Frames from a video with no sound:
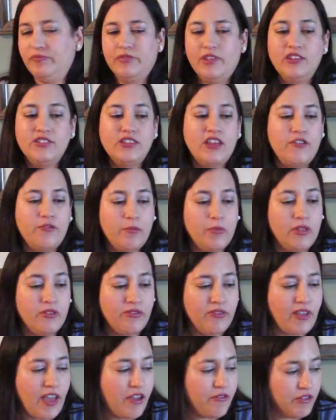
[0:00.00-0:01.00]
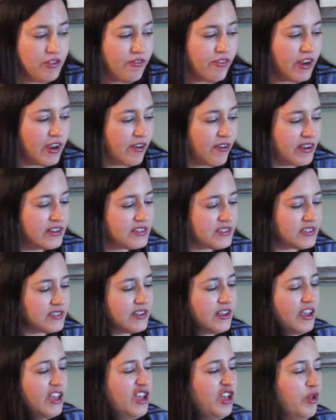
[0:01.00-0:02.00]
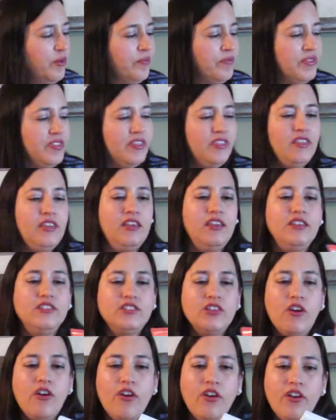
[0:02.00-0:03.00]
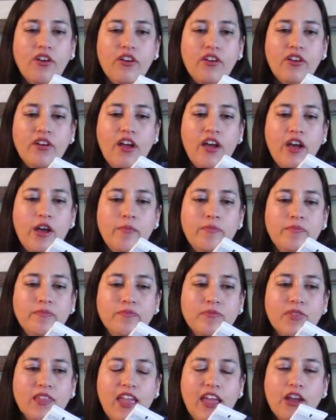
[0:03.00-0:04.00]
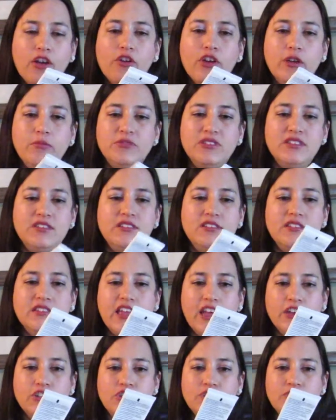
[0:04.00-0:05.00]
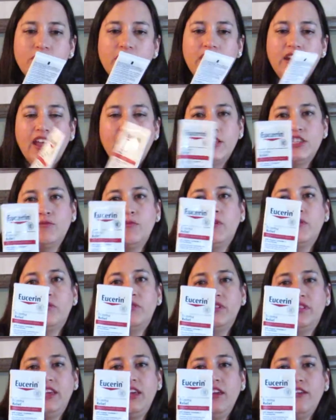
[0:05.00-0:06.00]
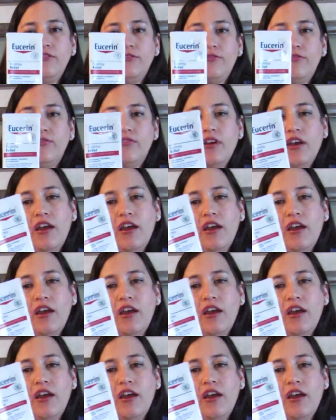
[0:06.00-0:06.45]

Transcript: aside from the heavy fragrance. These are um, hand creams. This is the Eucerin Eczema Relief.